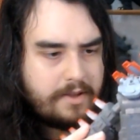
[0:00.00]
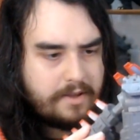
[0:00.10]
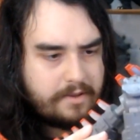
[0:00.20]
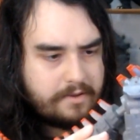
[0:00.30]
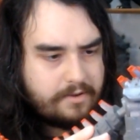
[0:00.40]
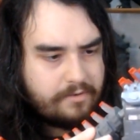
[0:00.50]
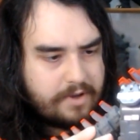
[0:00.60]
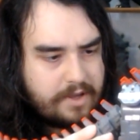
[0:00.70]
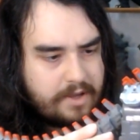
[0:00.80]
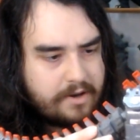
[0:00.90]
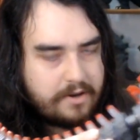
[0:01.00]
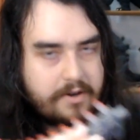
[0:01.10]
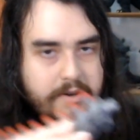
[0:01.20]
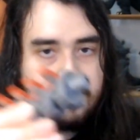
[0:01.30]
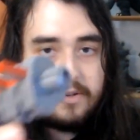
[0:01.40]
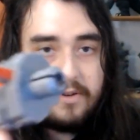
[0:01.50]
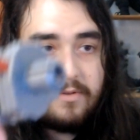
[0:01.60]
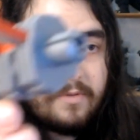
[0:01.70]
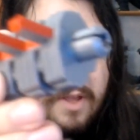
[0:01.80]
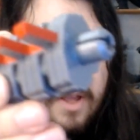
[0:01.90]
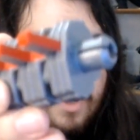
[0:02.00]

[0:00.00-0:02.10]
into here. So